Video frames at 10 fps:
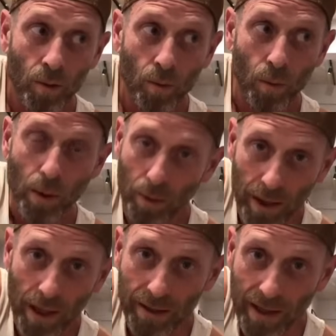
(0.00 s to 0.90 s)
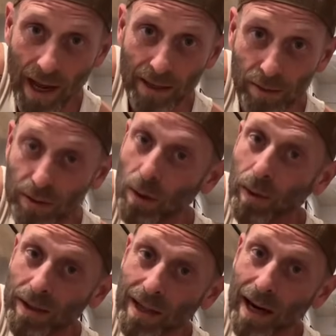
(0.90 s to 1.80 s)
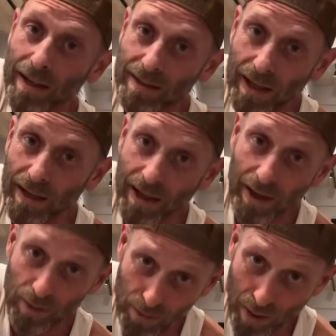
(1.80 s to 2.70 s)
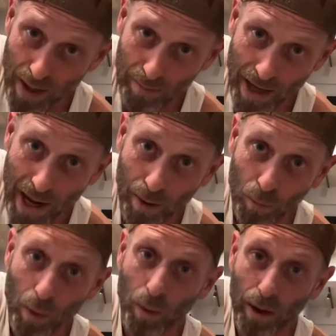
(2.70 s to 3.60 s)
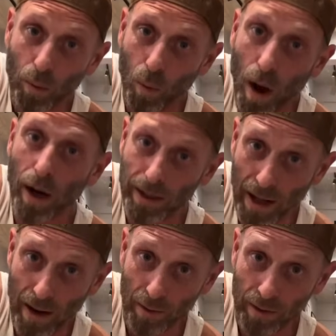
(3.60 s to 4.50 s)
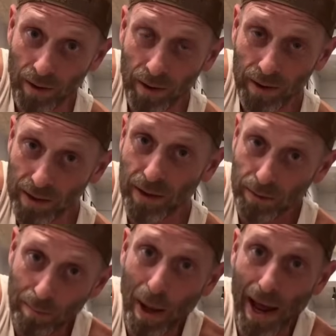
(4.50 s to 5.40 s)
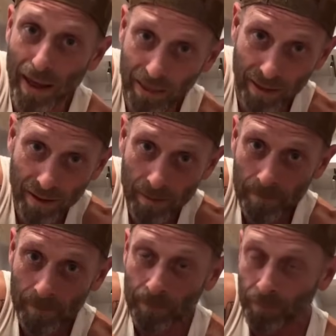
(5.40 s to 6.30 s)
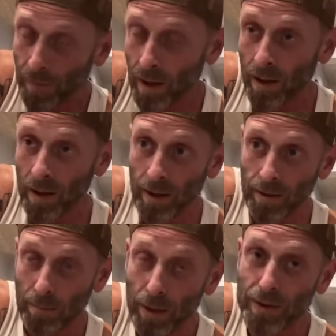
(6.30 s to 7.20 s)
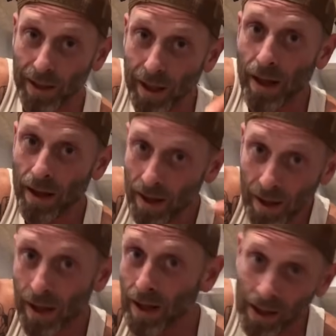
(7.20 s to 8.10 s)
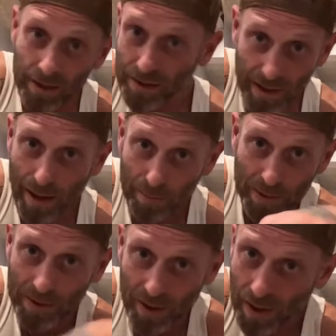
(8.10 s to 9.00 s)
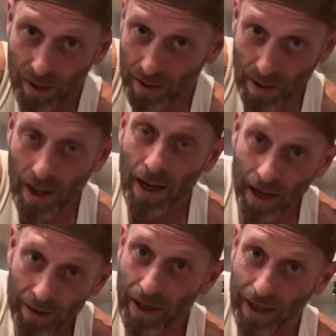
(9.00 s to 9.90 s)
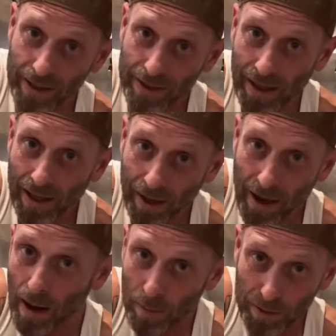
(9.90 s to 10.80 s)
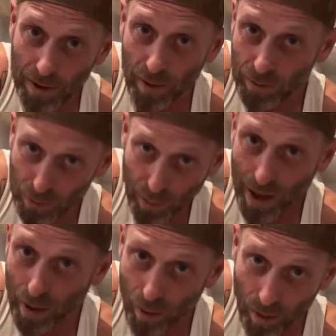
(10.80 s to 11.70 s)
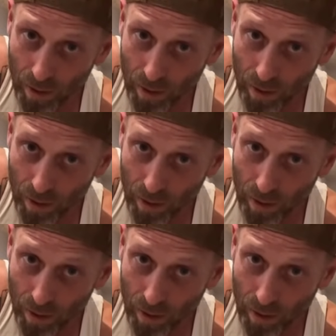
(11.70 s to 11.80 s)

we were down at the castle, so we decided instead of taking the tram down, we wanted to walk down, because there's a path, mostly steps, and then it gets to like a cobblestone trail.